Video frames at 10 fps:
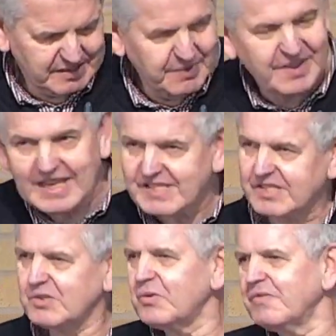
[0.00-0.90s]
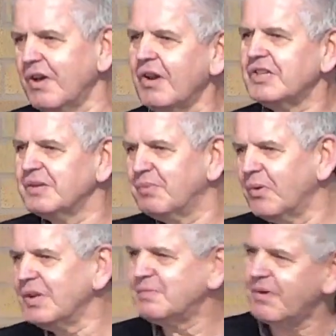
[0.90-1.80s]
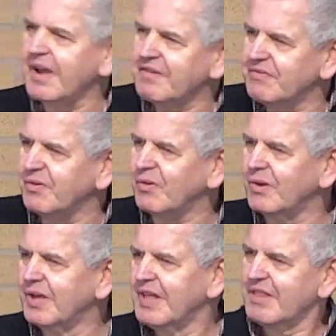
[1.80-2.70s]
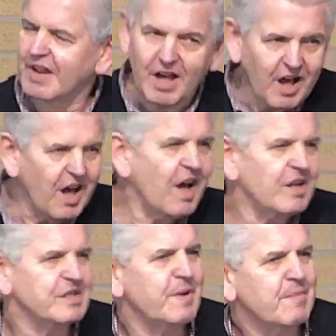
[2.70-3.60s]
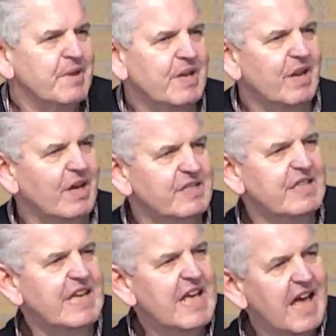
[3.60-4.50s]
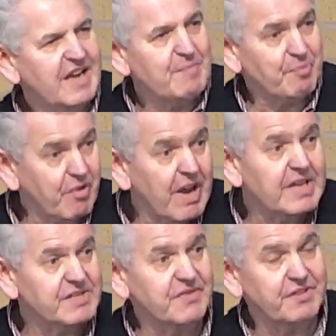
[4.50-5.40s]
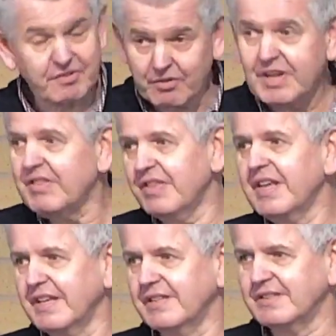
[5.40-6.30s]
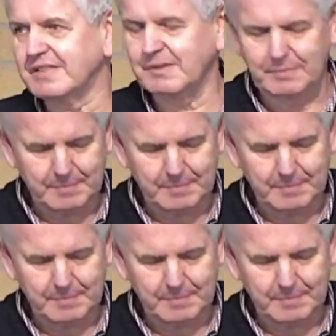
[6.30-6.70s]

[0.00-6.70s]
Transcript: But that's the sort of knowledge that Paul is praying for that our hearts may be enlightened. And he prays for three things.